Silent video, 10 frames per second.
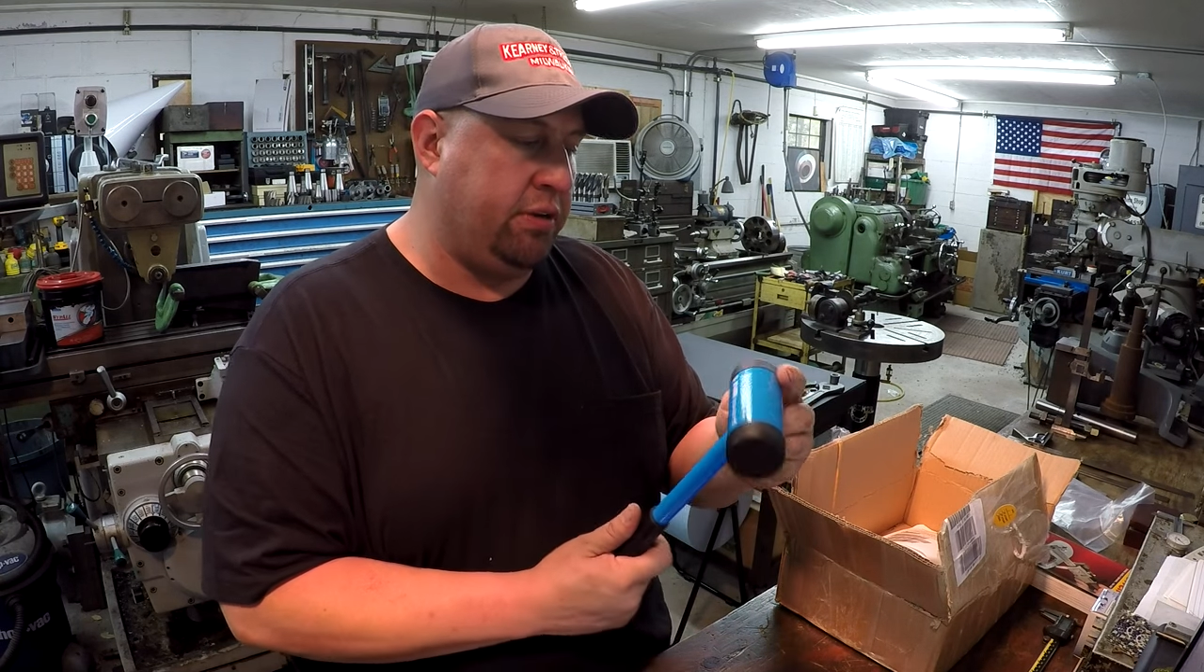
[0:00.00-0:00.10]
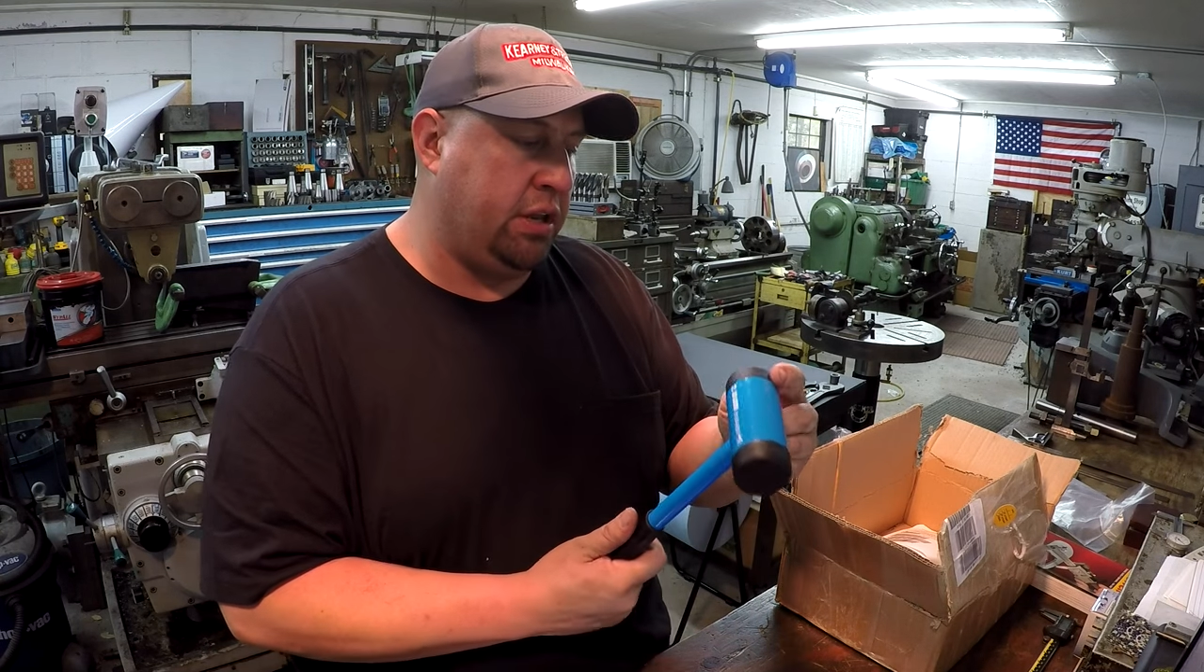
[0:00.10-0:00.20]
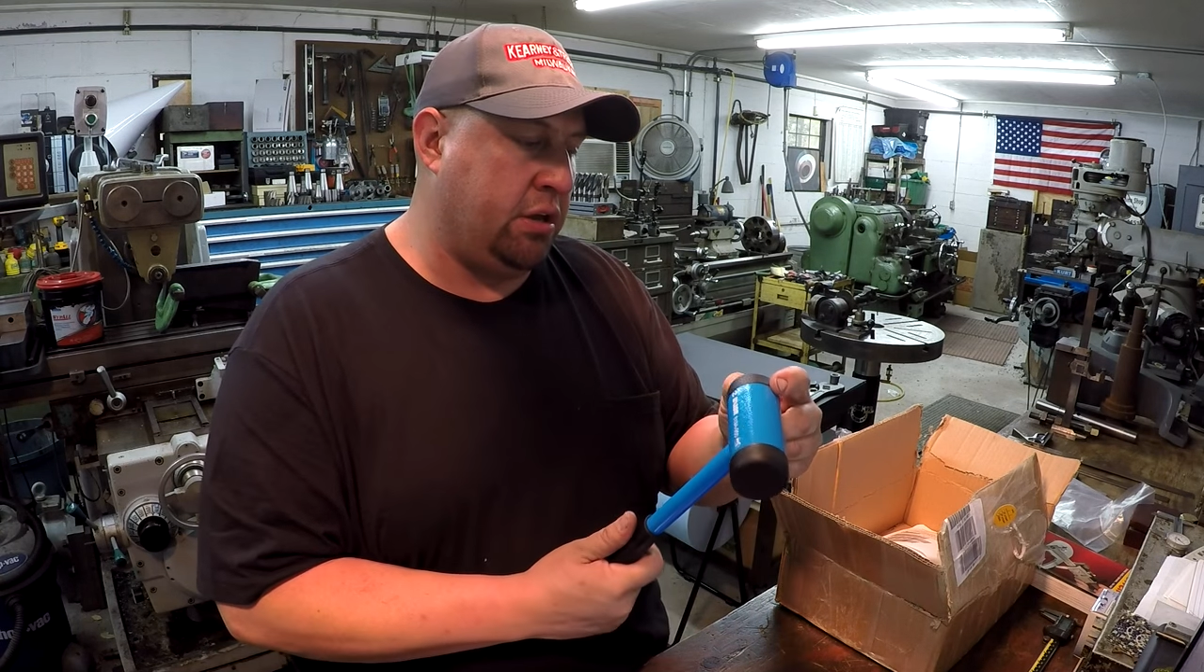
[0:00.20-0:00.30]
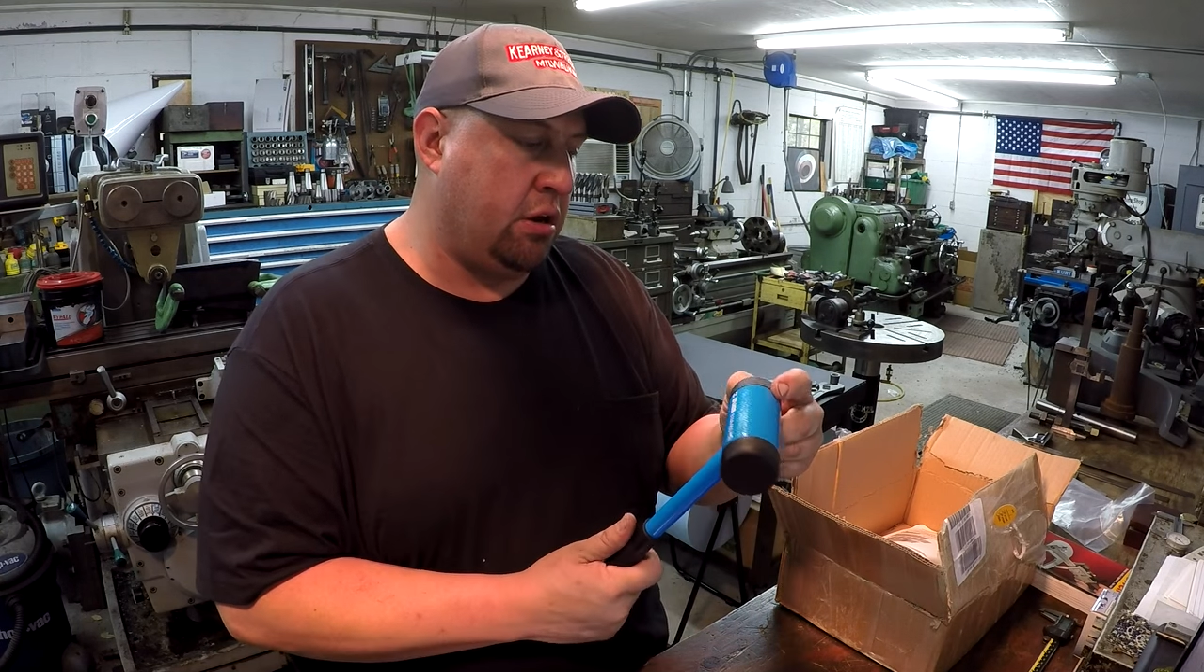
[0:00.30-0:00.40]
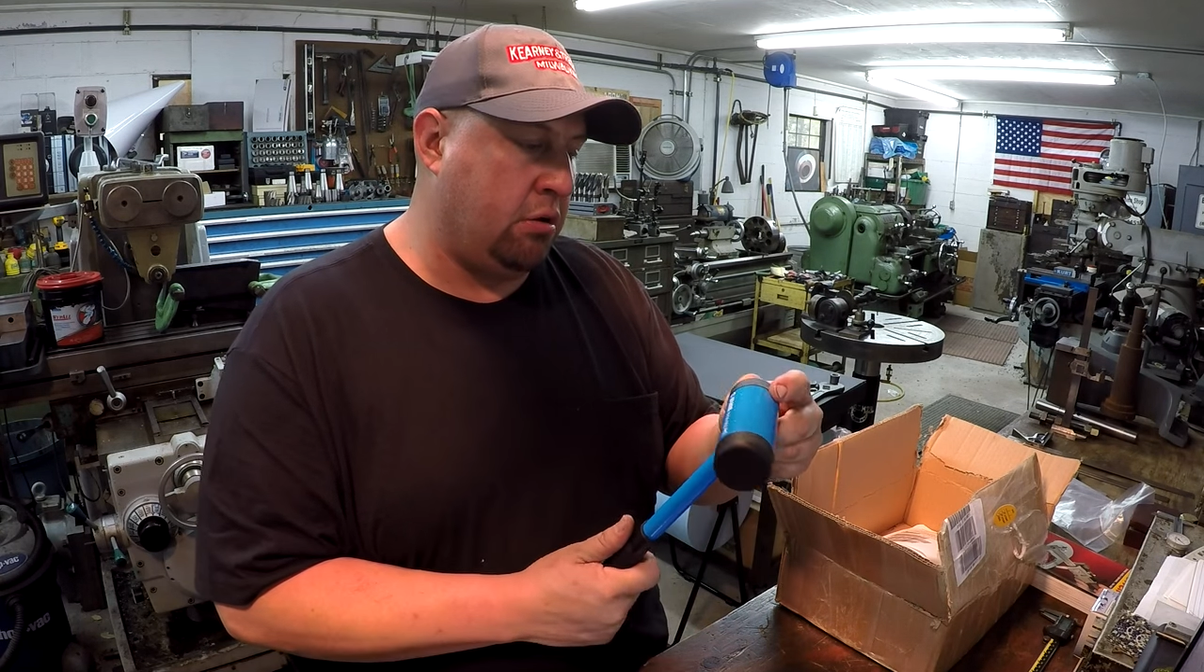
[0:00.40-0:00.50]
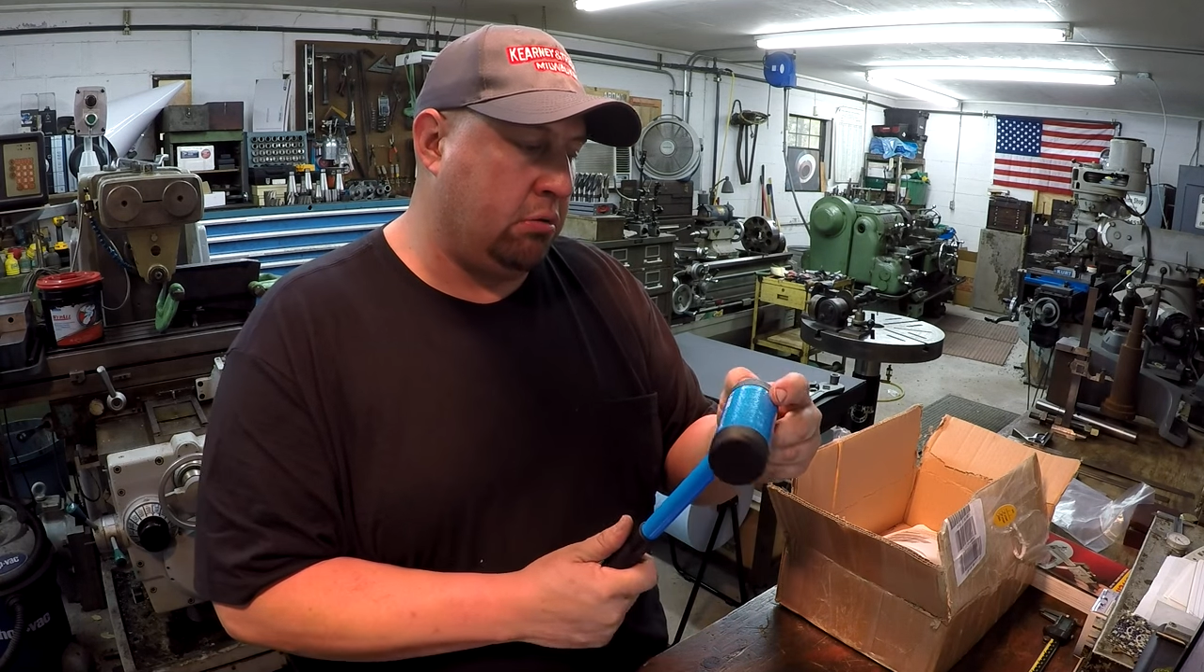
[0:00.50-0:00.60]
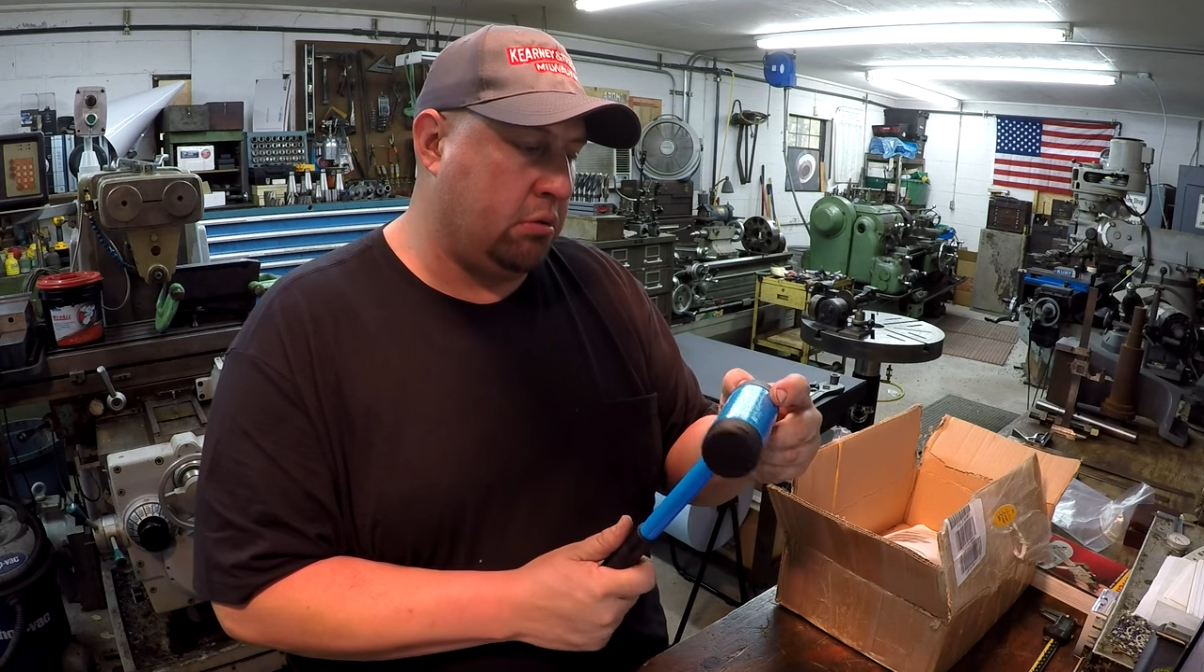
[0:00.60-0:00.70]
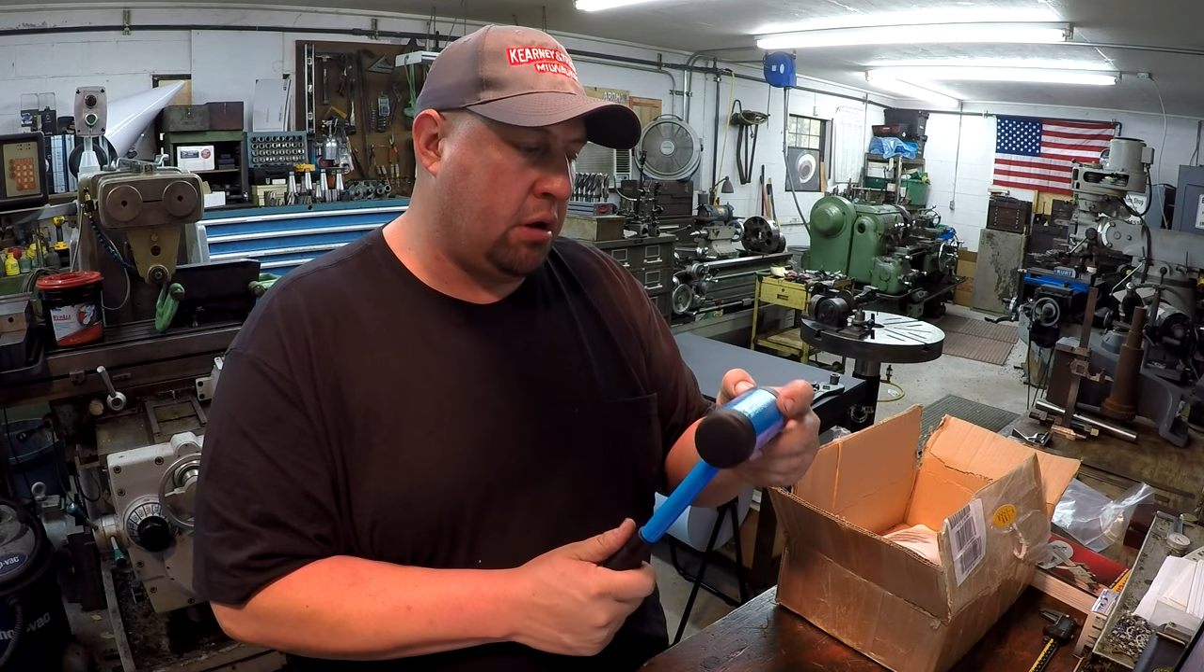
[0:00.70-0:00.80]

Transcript: video